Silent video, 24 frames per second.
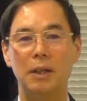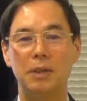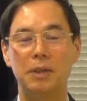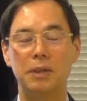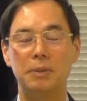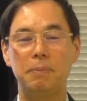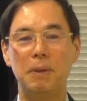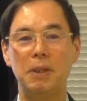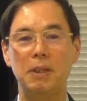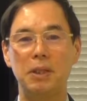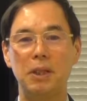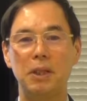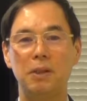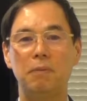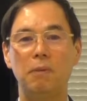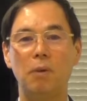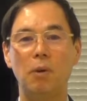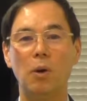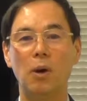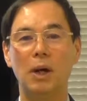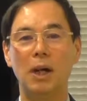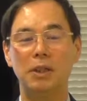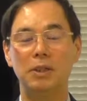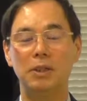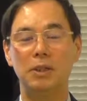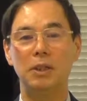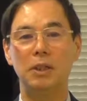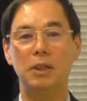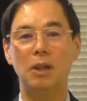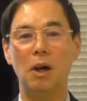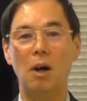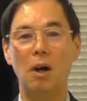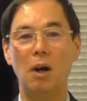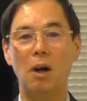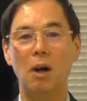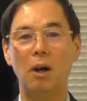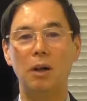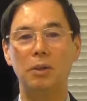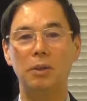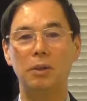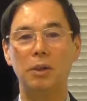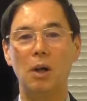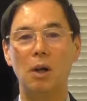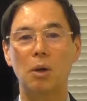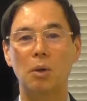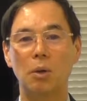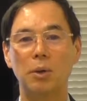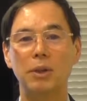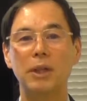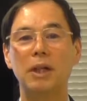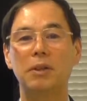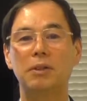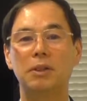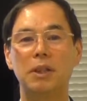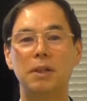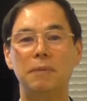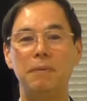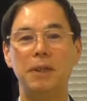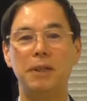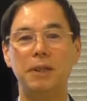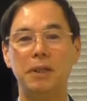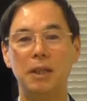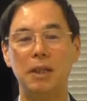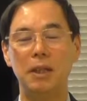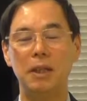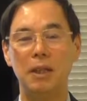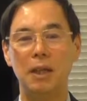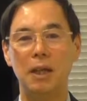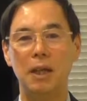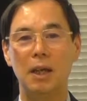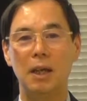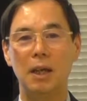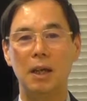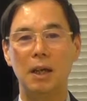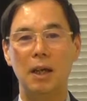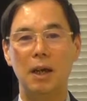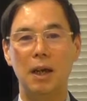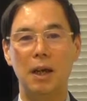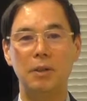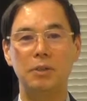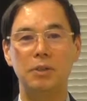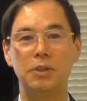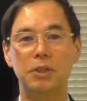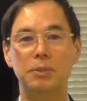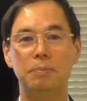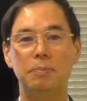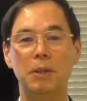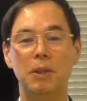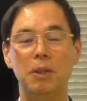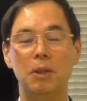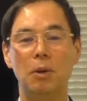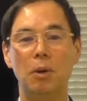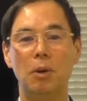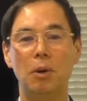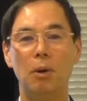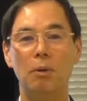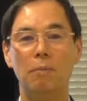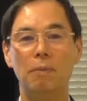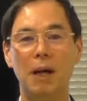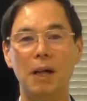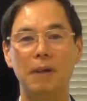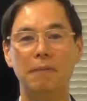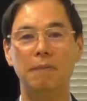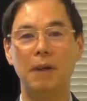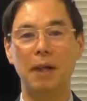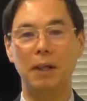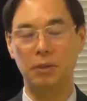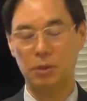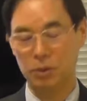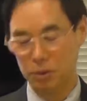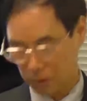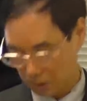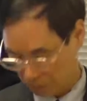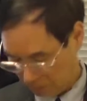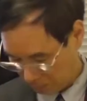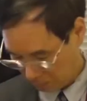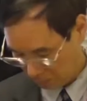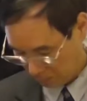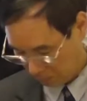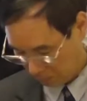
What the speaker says: especially focusing on connectivity and spillover effects.